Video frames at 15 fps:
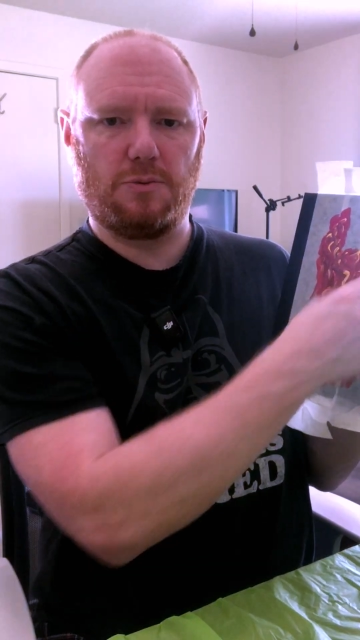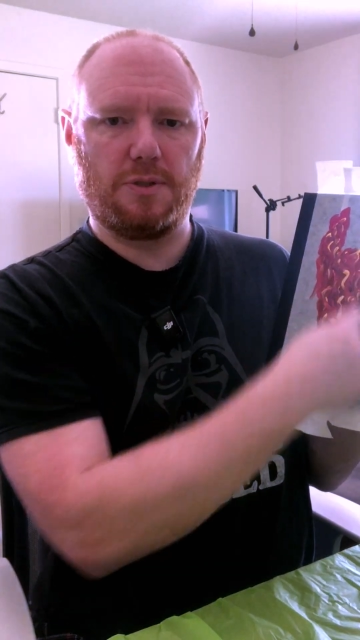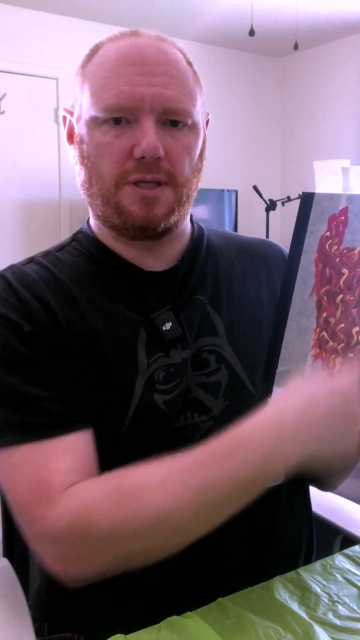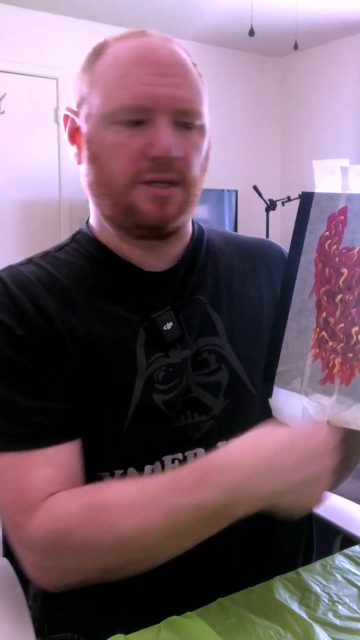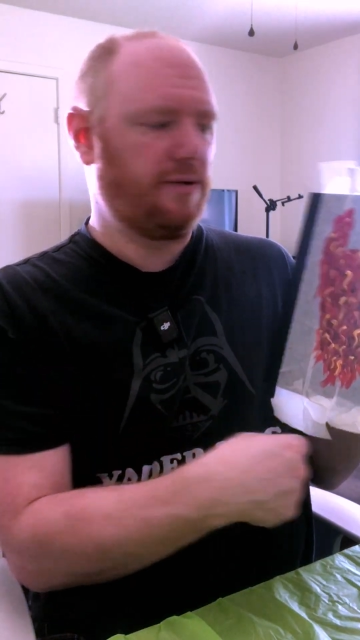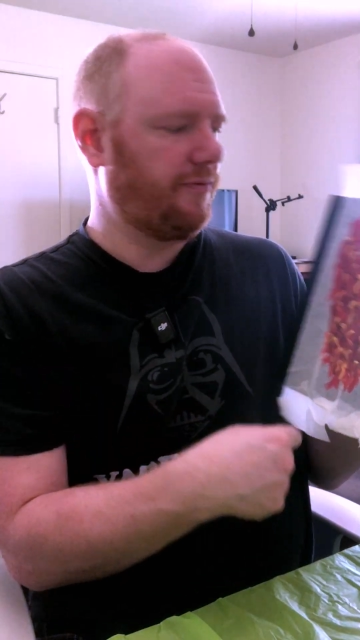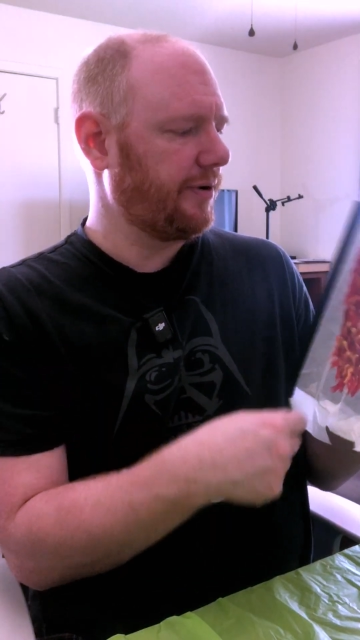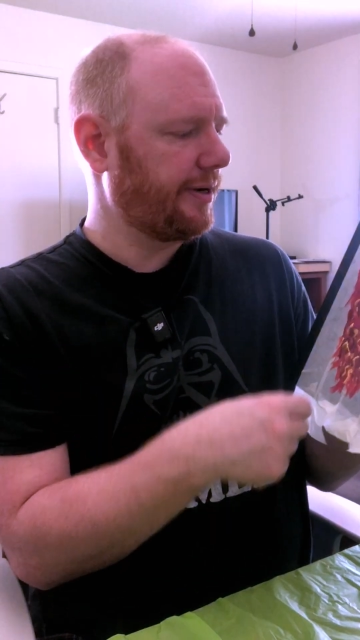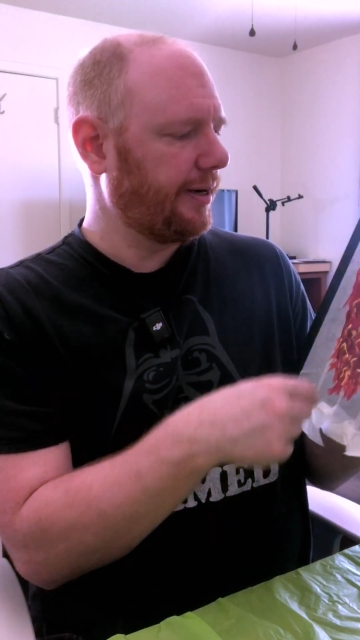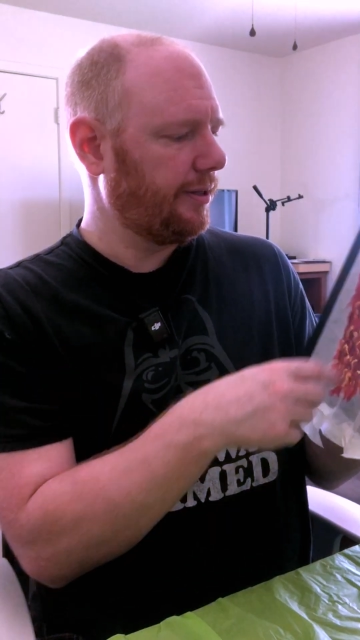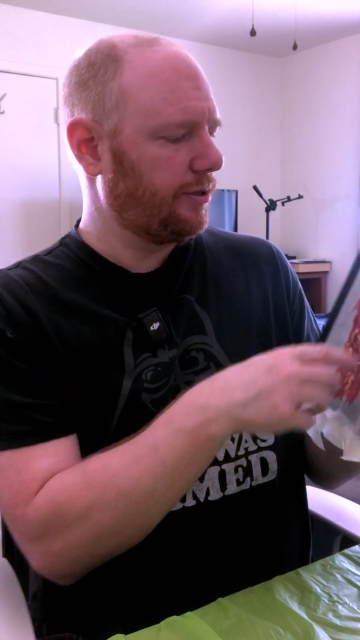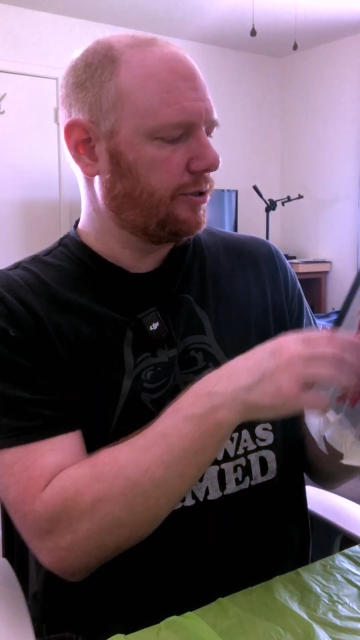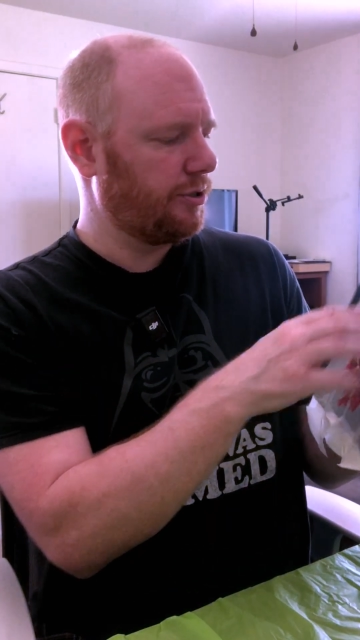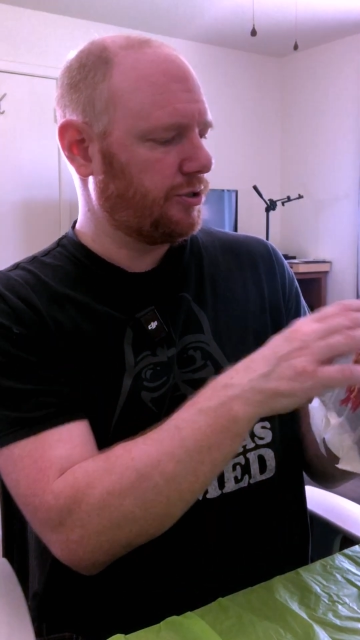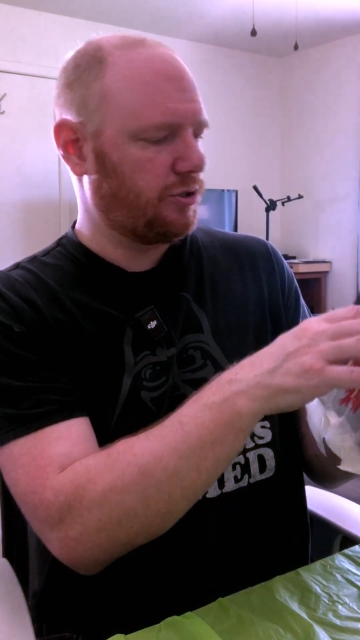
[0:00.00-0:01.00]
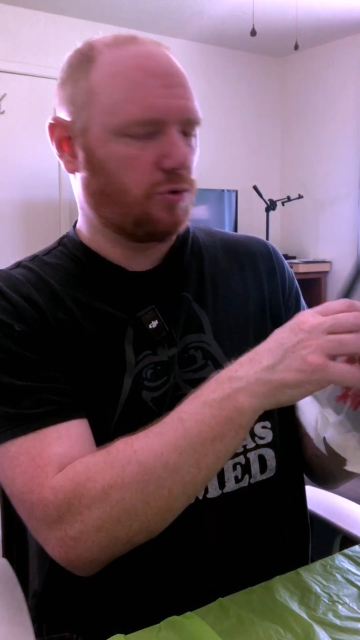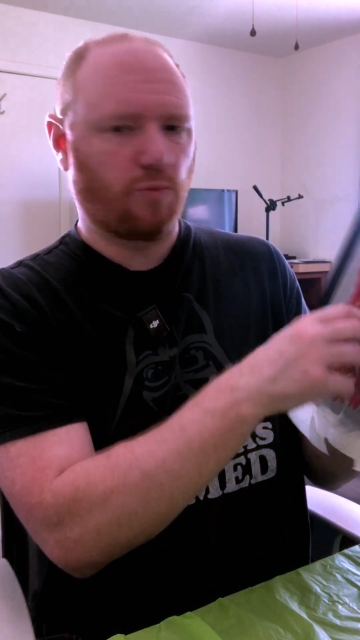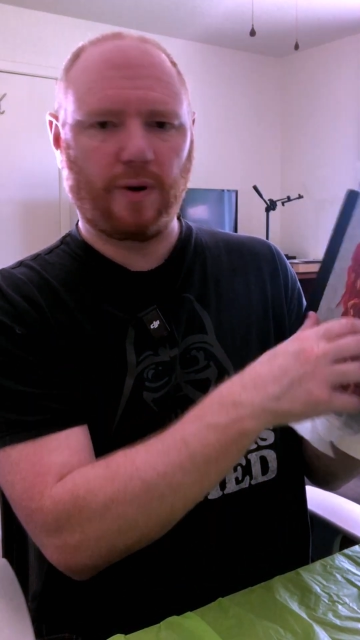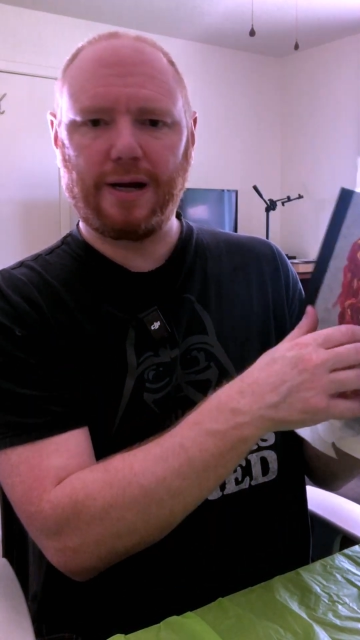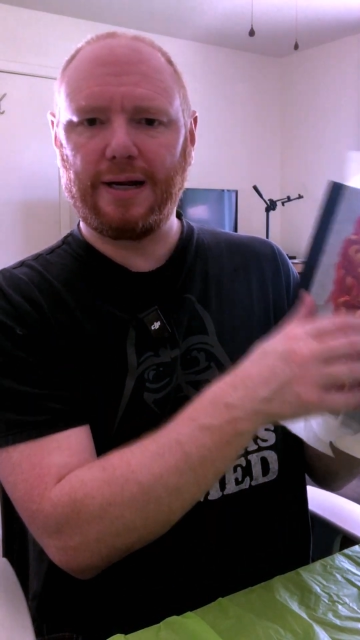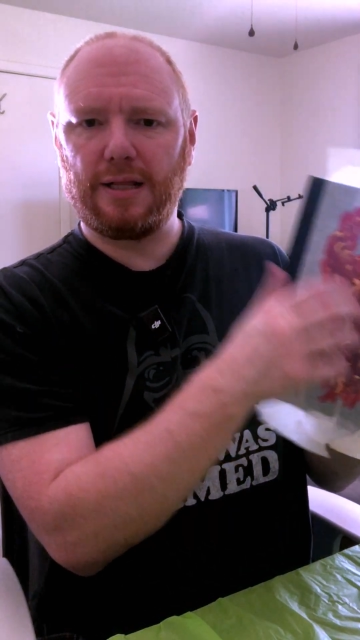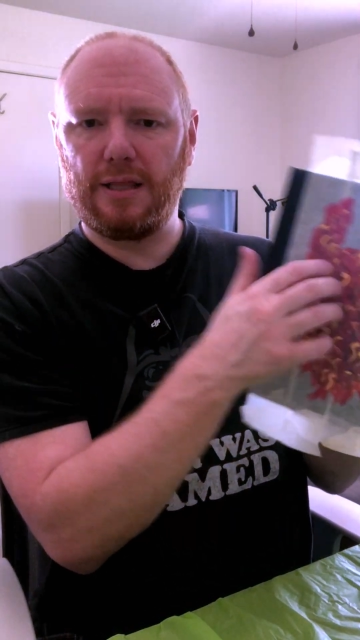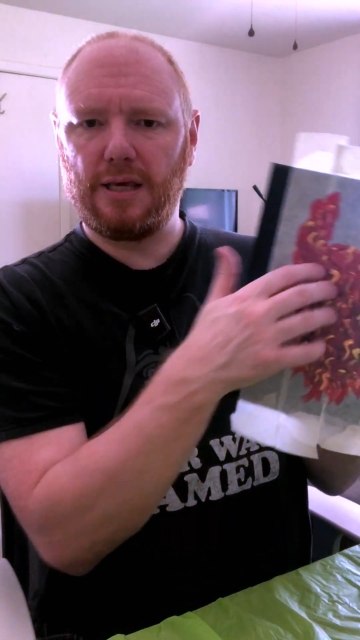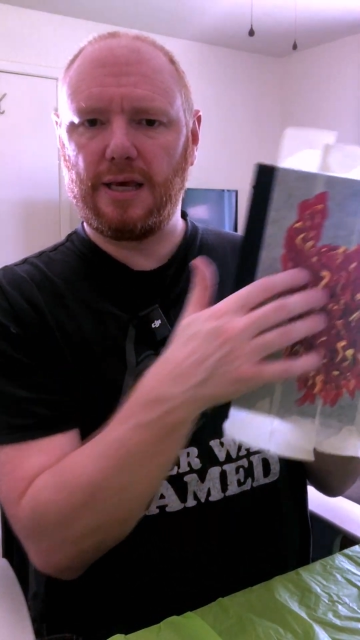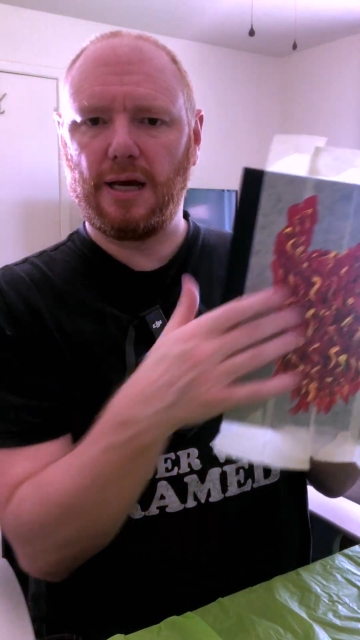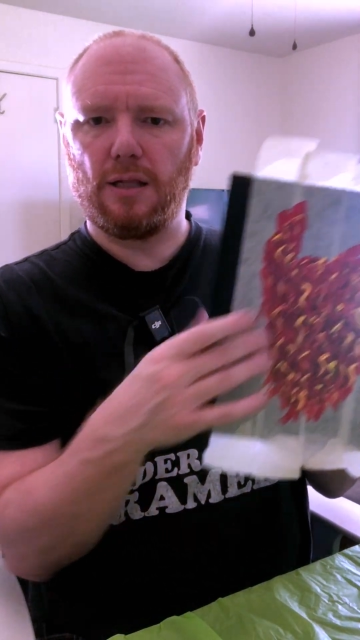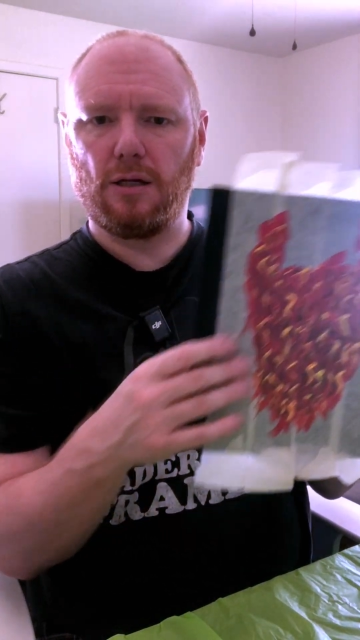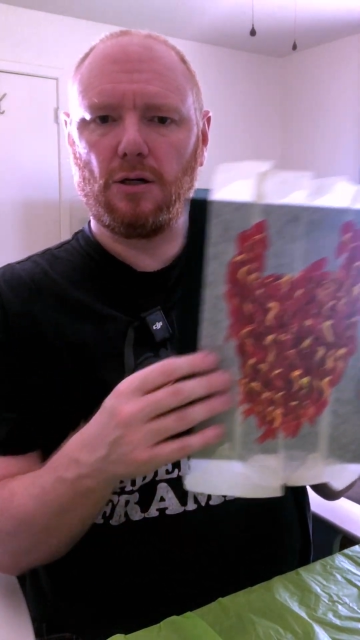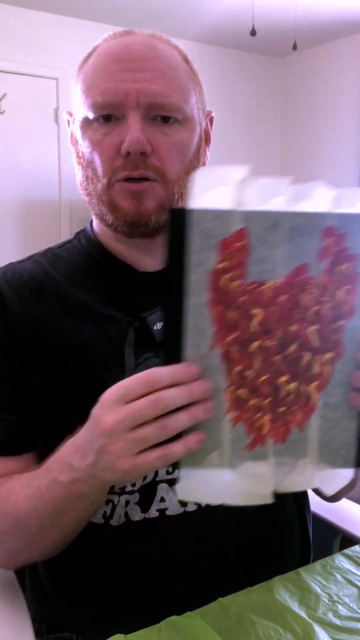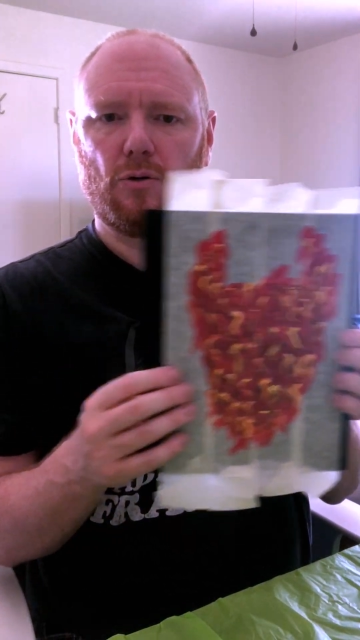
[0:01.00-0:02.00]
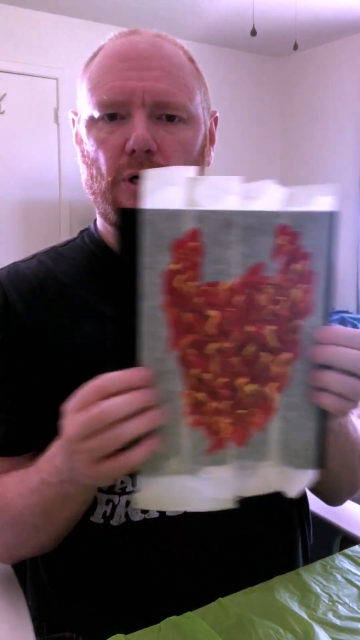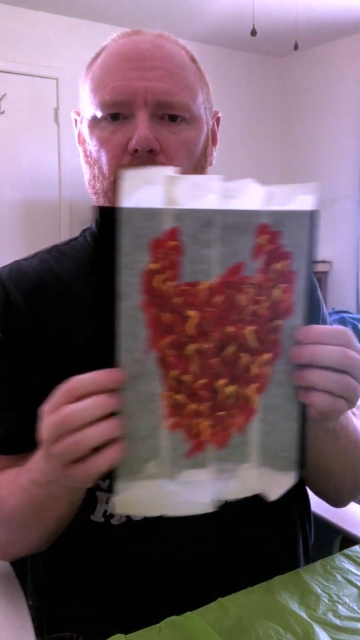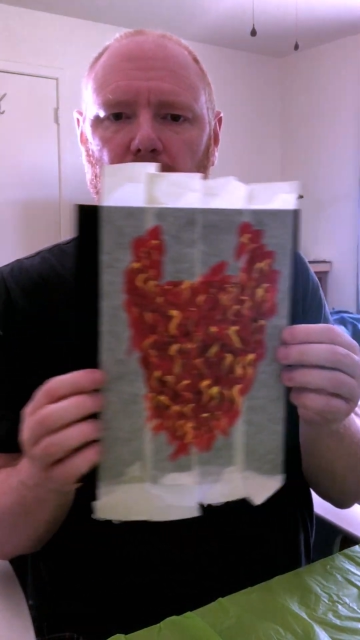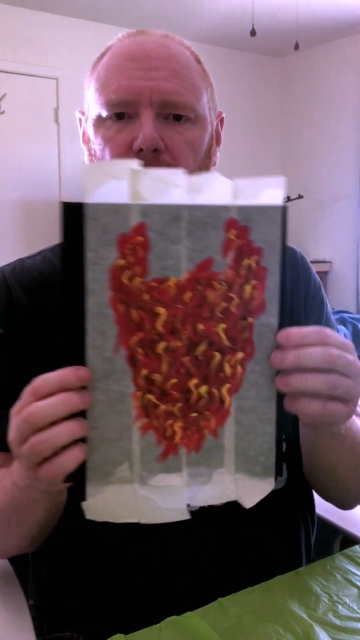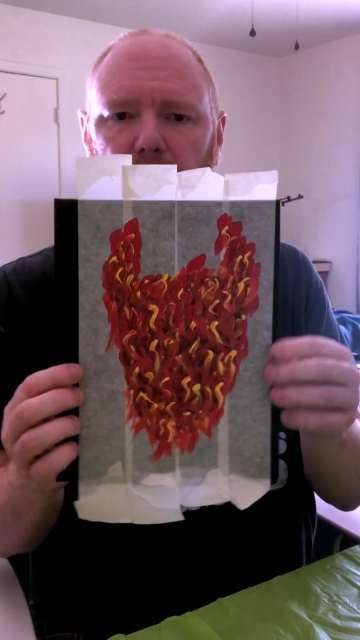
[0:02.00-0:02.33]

with the different colors, the red and the yellow,